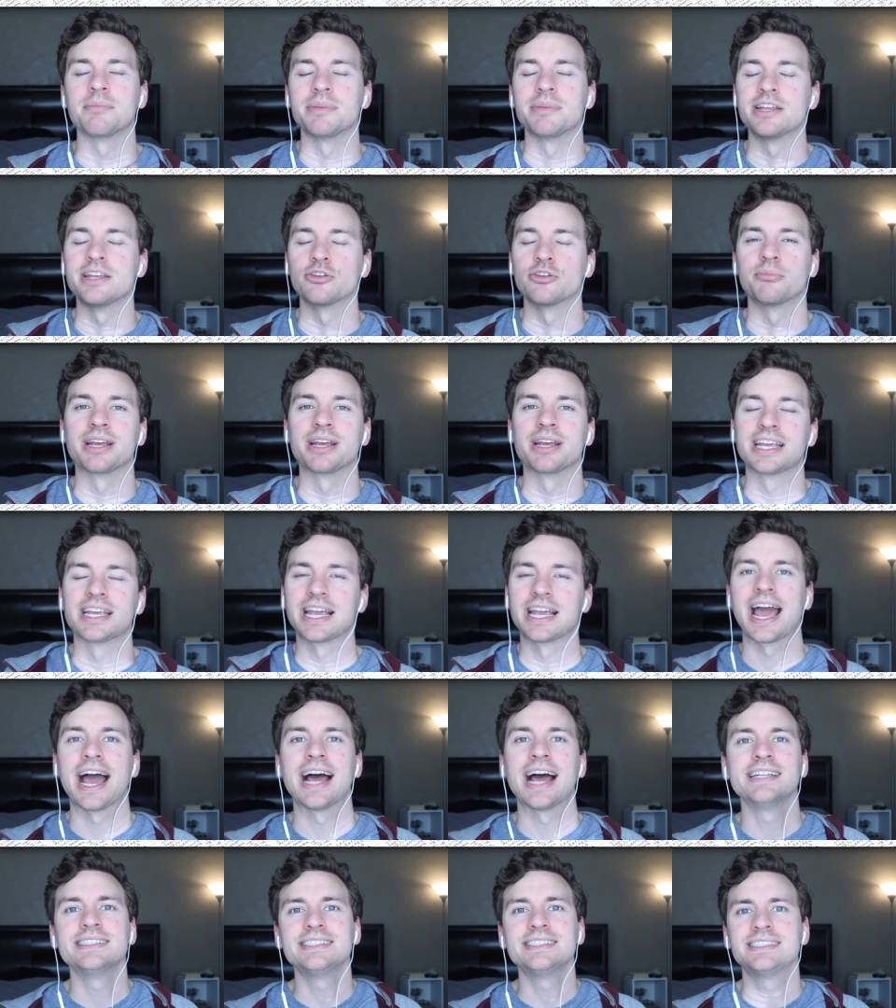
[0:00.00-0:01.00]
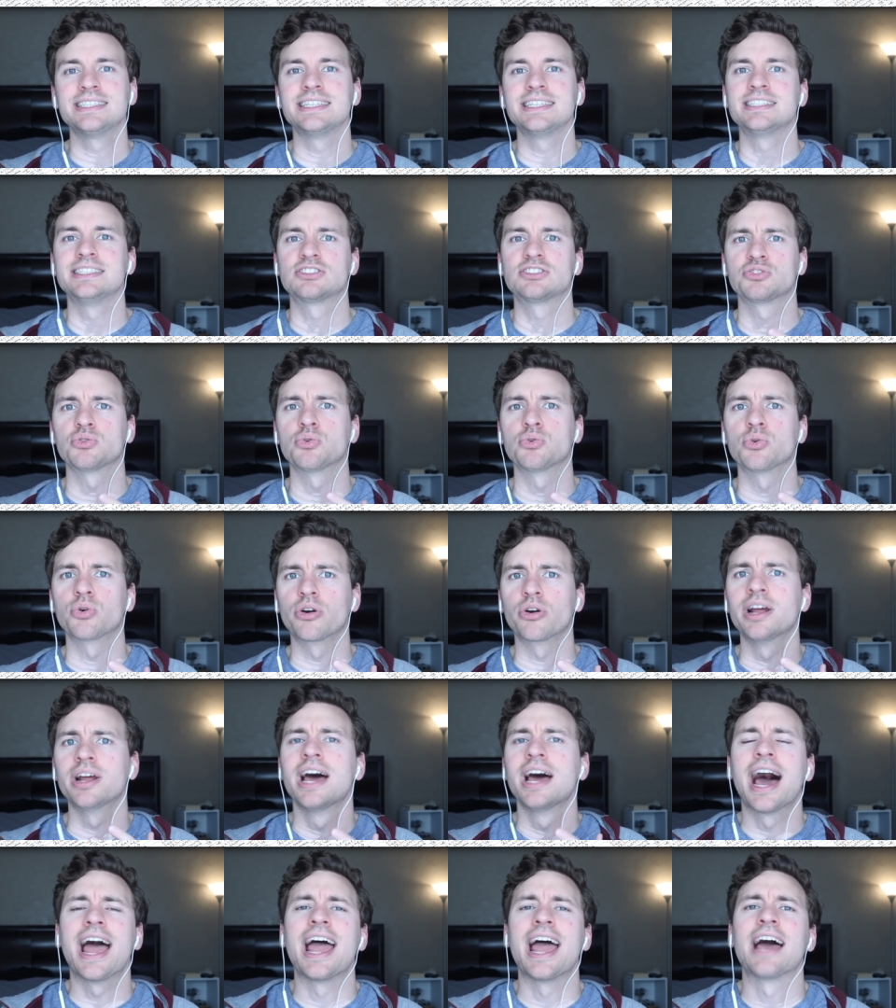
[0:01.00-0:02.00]
either making adsense or
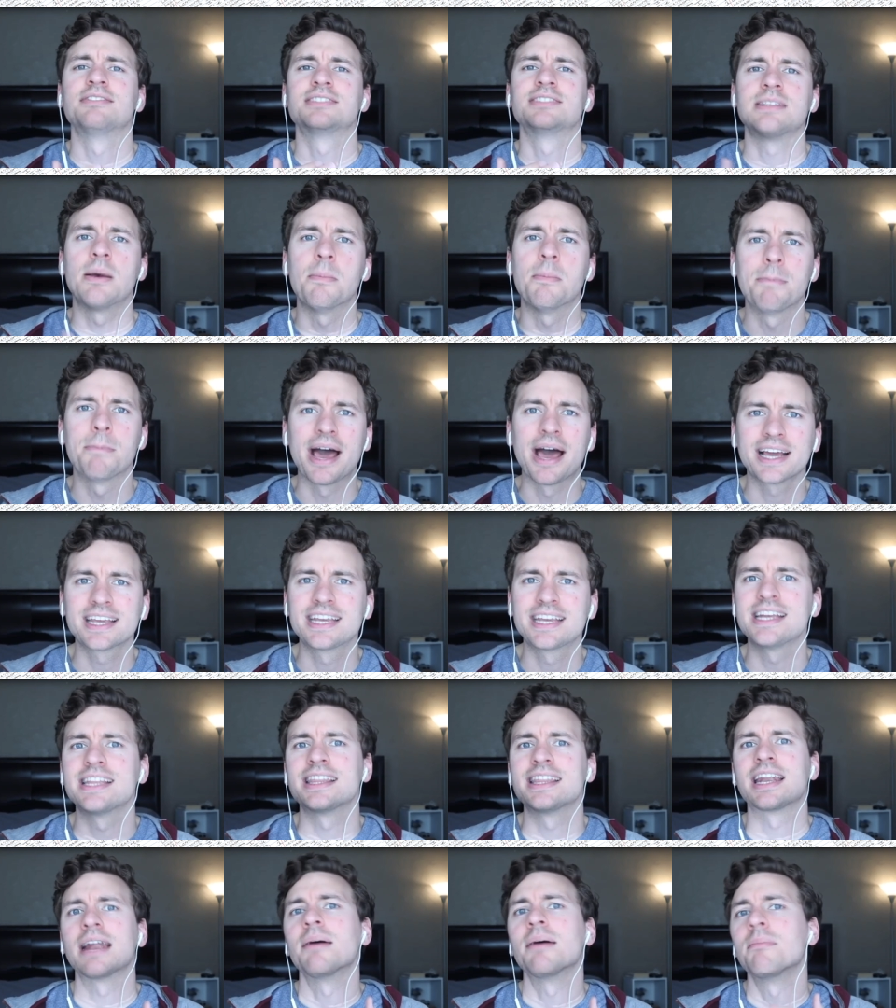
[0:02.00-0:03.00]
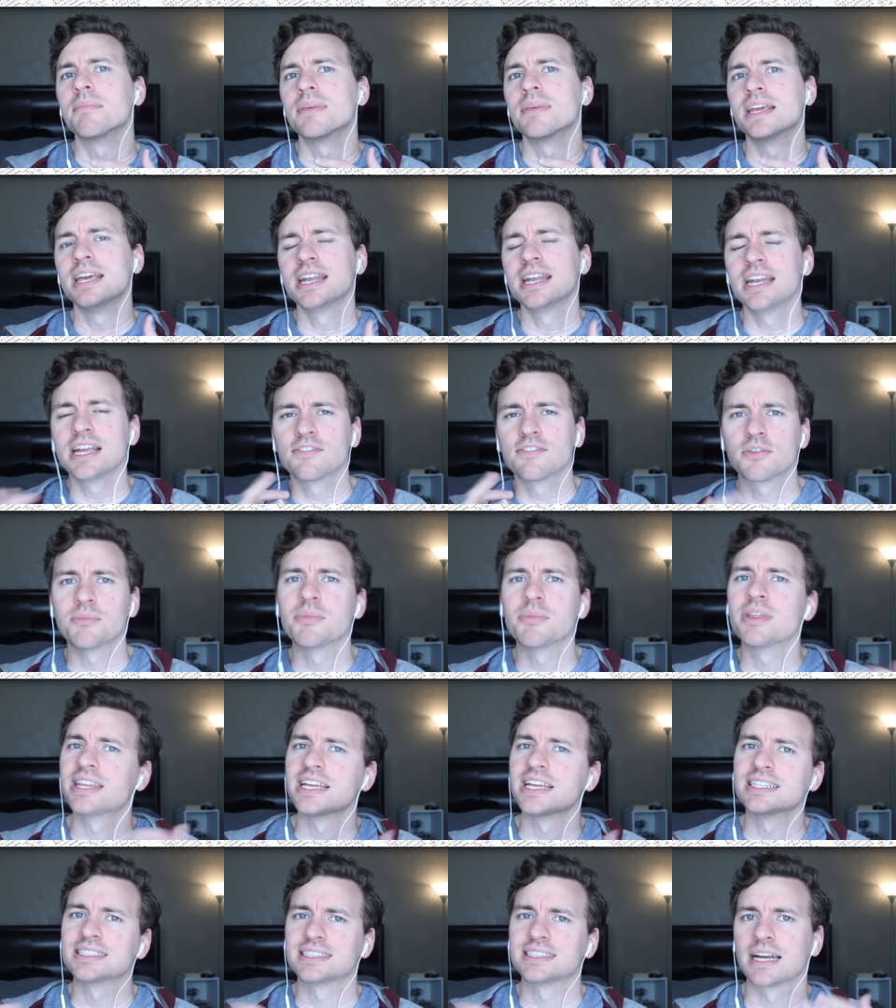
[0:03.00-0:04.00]
i have some backing that i'm getting from the
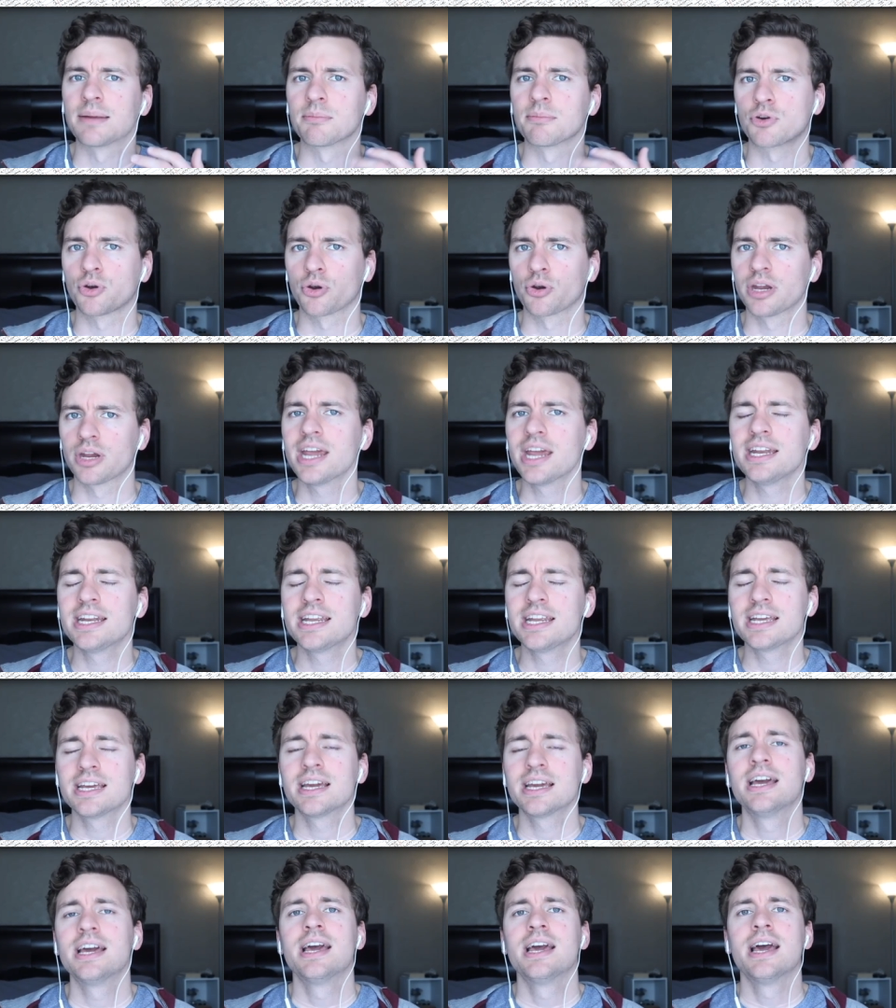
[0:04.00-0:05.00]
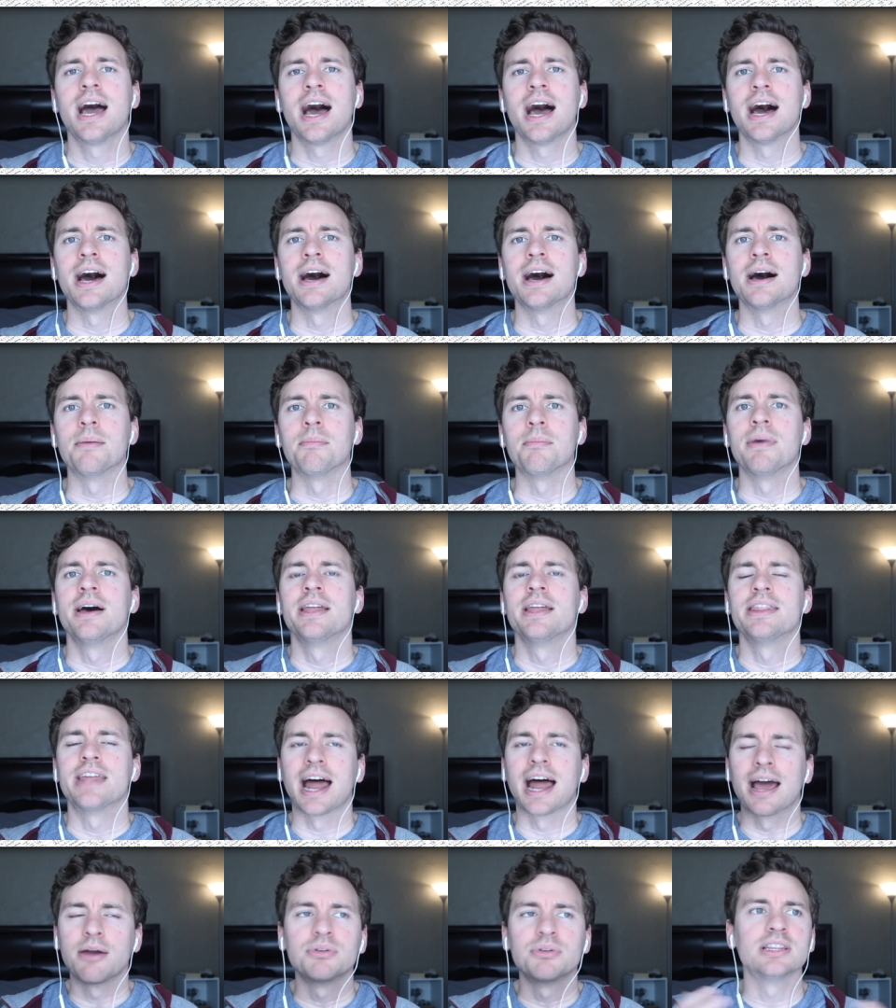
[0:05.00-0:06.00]
things that i'm creating um, yeah. that
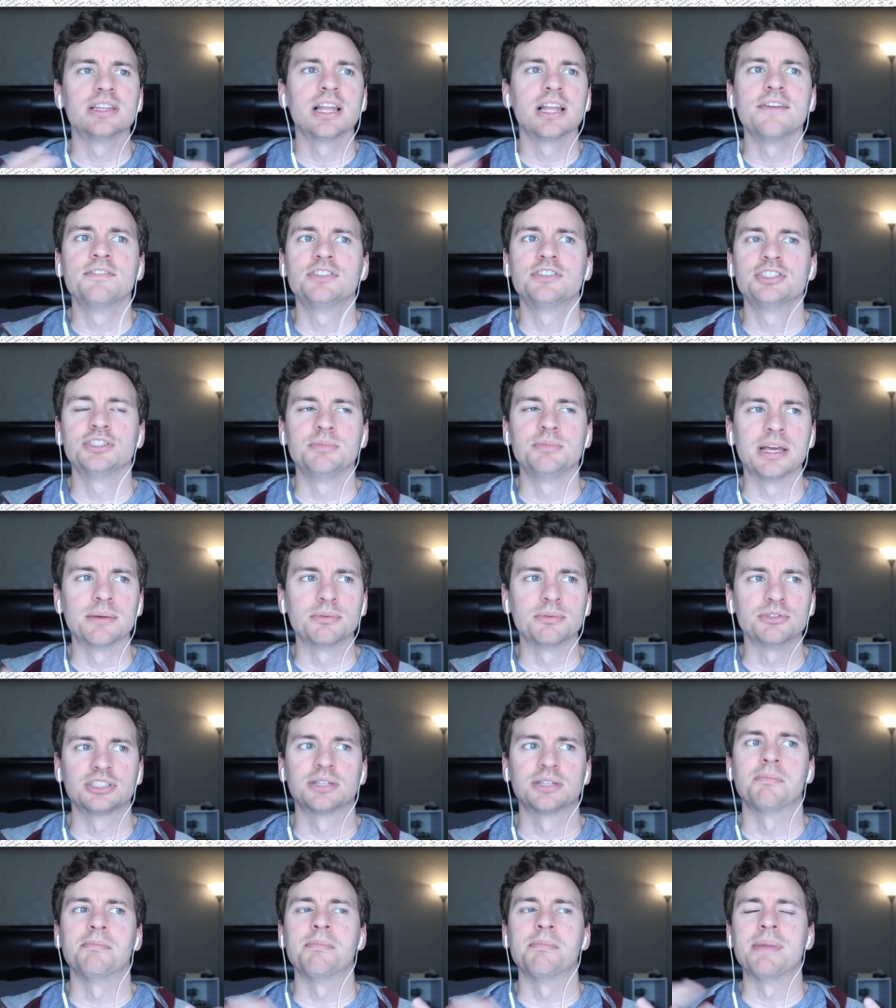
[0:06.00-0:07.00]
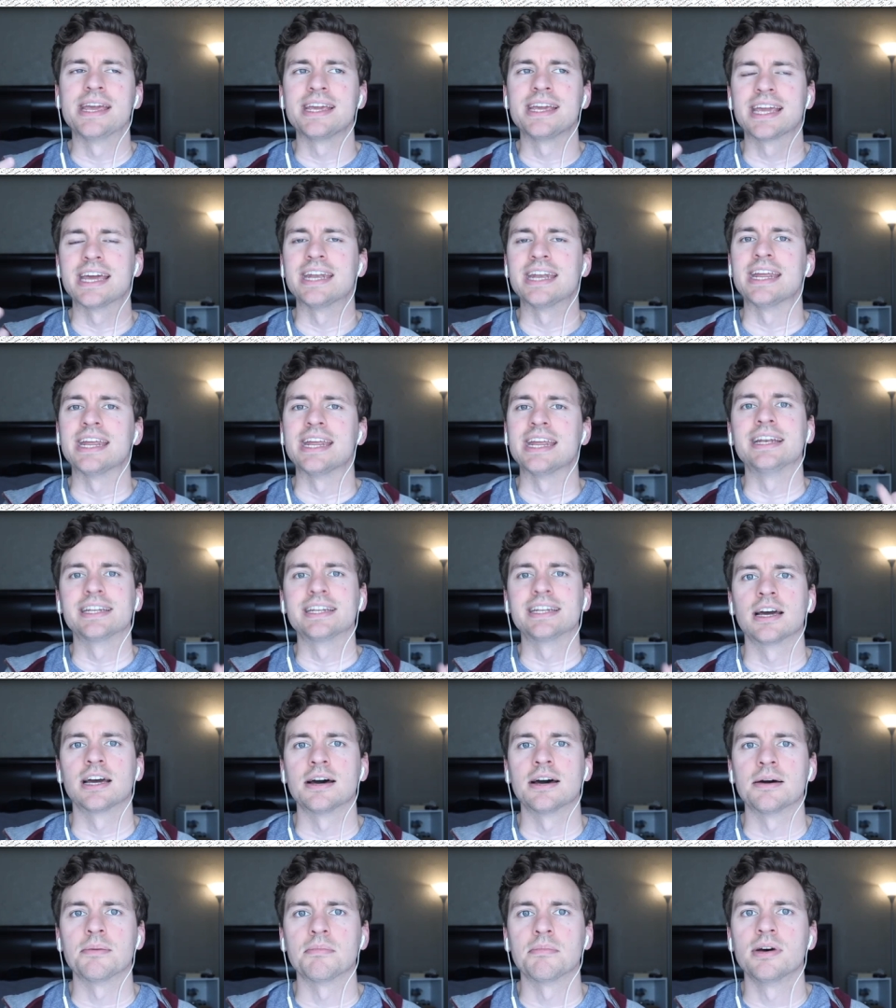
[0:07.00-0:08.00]
i would love to be able to make an
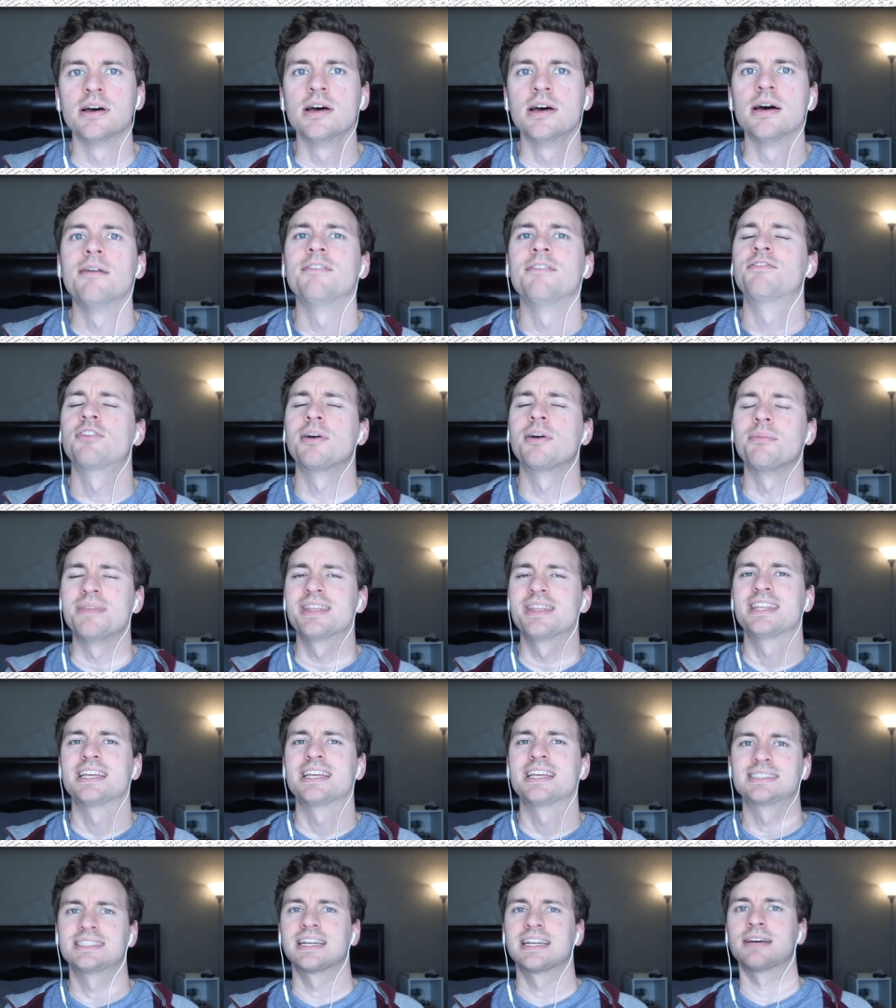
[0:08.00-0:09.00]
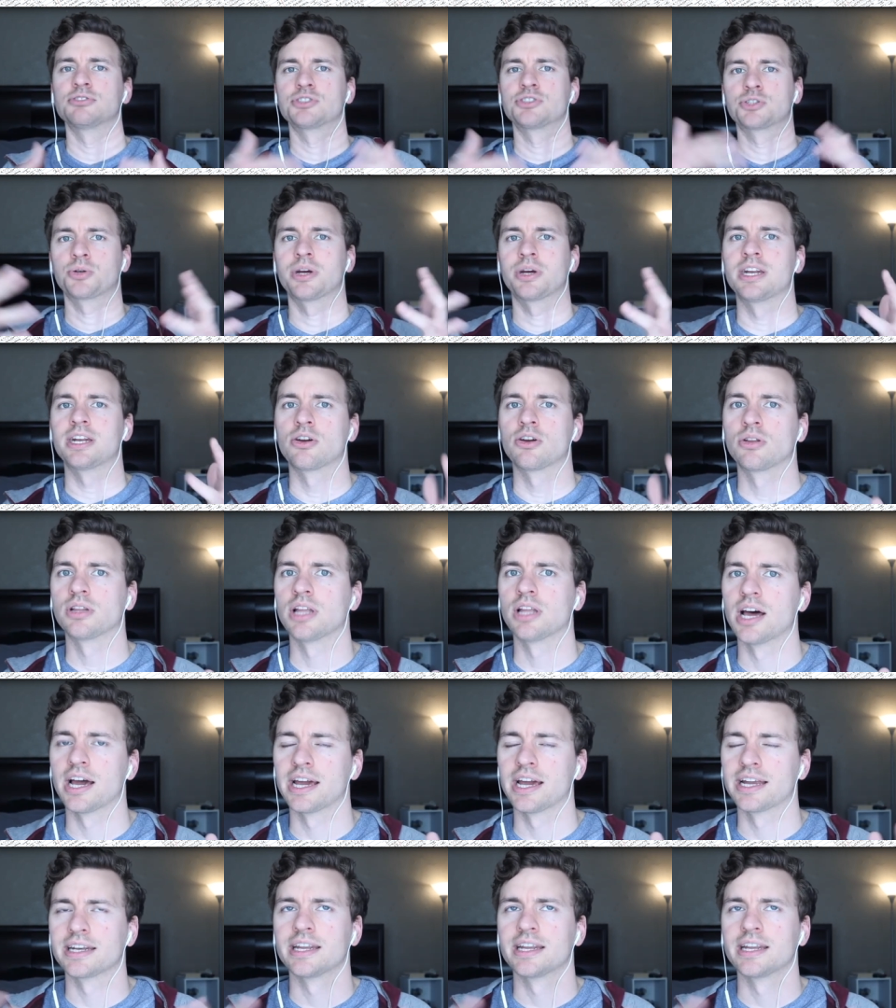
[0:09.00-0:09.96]
income from the things that i was creating online